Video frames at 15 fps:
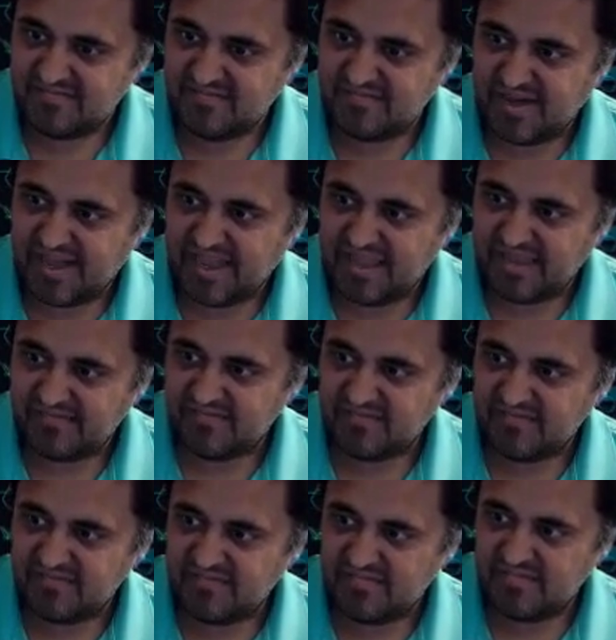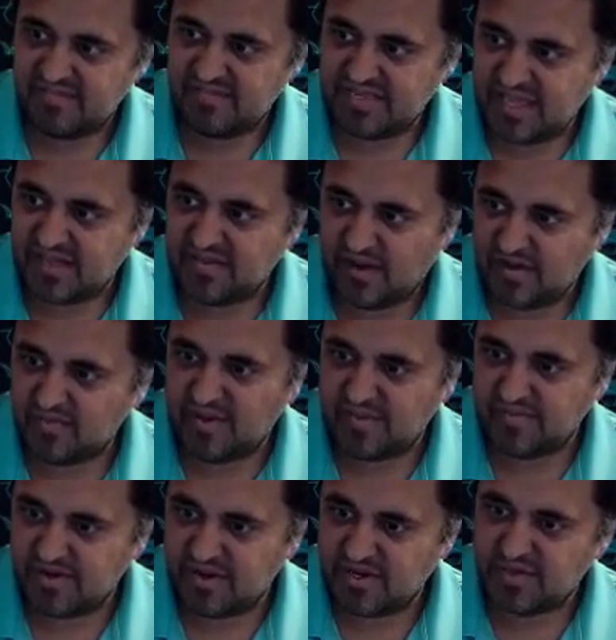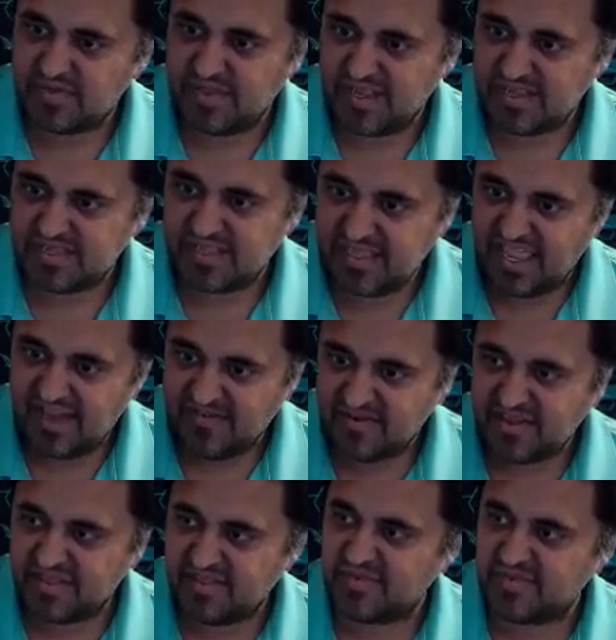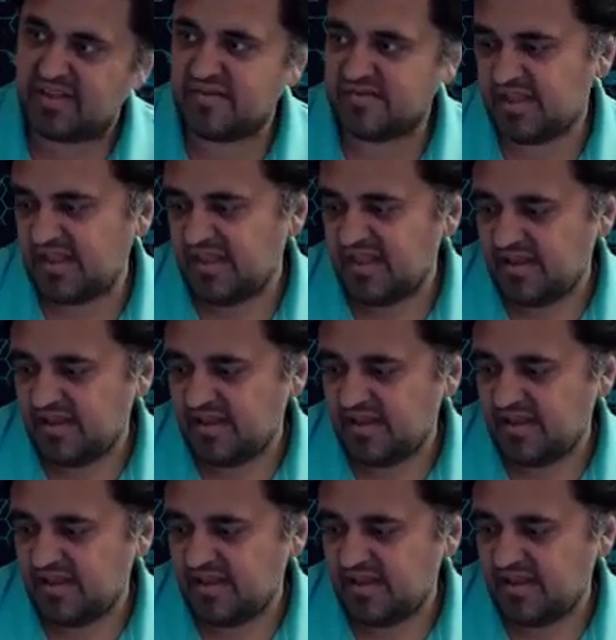by telling other people to do things that they haven't done themselves.